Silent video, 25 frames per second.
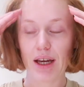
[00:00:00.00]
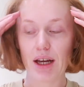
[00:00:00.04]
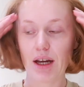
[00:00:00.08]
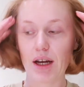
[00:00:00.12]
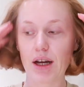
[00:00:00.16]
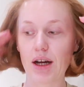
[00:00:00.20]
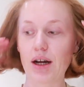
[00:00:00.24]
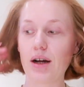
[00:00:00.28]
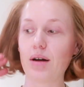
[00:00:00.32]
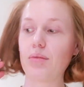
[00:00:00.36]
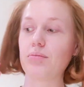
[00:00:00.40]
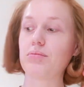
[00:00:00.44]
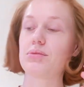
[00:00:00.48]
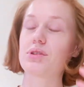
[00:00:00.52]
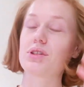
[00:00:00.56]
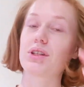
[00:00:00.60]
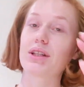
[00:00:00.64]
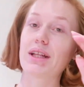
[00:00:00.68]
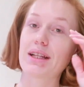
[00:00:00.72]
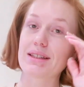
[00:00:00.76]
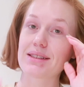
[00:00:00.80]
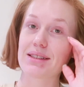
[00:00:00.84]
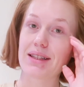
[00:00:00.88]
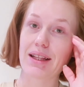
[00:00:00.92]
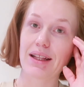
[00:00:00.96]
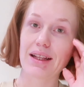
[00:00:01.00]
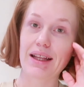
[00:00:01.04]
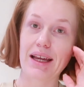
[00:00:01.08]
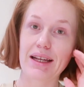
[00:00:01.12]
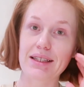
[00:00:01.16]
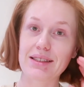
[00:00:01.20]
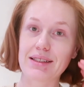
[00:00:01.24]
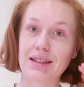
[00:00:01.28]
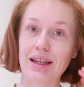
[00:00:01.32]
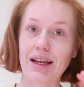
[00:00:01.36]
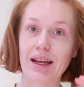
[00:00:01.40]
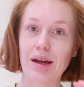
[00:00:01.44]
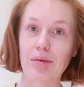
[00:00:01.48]
So that's the
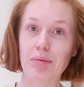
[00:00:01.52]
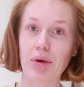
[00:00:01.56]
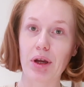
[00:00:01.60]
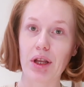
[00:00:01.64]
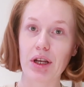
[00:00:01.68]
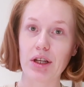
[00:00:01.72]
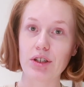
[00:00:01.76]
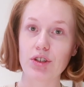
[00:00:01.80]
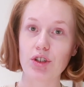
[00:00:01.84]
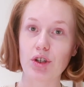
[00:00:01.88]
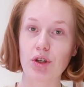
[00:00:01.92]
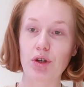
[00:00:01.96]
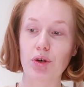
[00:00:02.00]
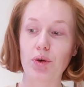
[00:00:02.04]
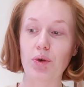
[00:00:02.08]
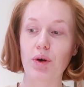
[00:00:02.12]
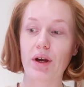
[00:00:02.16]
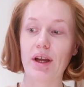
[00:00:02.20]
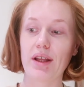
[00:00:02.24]
next thing I'm gonna do,